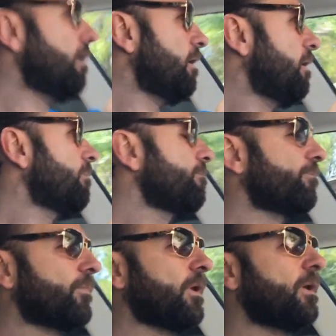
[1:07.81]
Um,
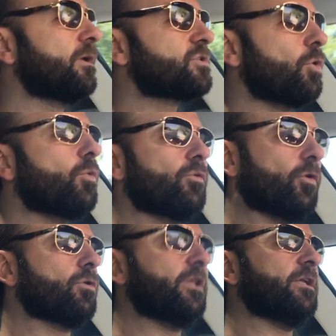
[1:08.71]
so
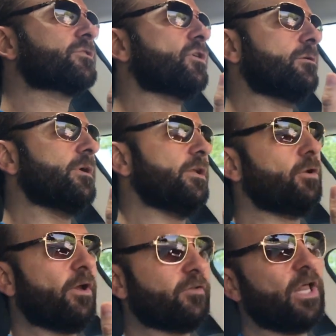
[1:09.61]
early in a tournament, you
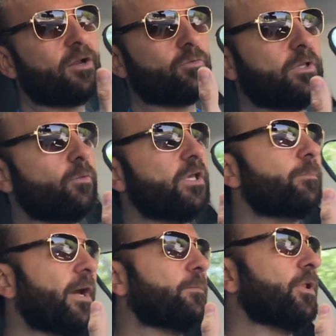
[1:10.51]
know, you have a lot of really
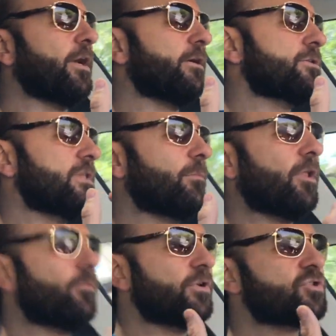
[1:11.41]
weak bad players and they
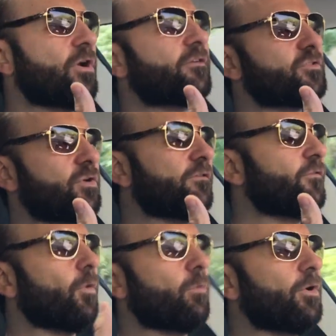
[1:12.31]
play pretty straight
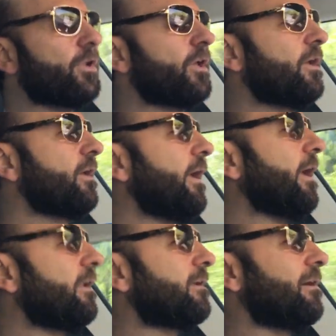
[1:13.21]
straightforward.
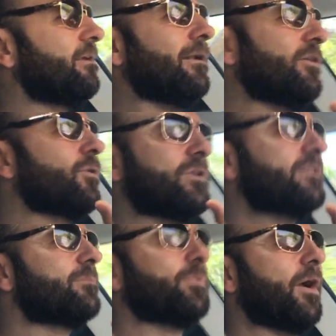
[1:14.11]
And uh, you know, you don't
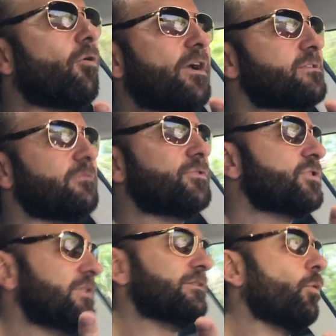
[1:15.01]
need to be aggressive. You
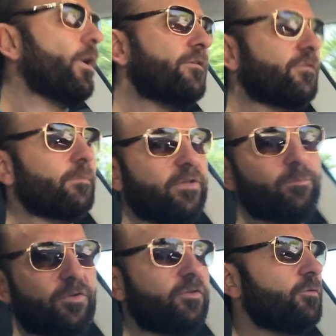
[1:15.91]
just need to wait for them
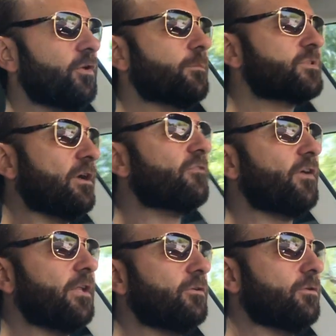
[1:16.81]
to do dumb
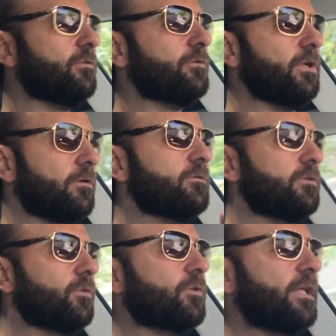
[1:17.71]
stuff, and you'll you know
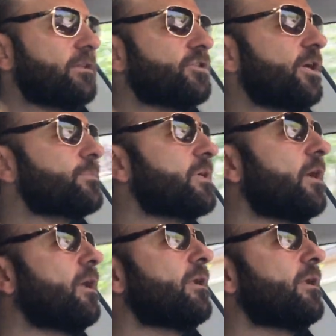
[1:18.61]
you'll get the chips.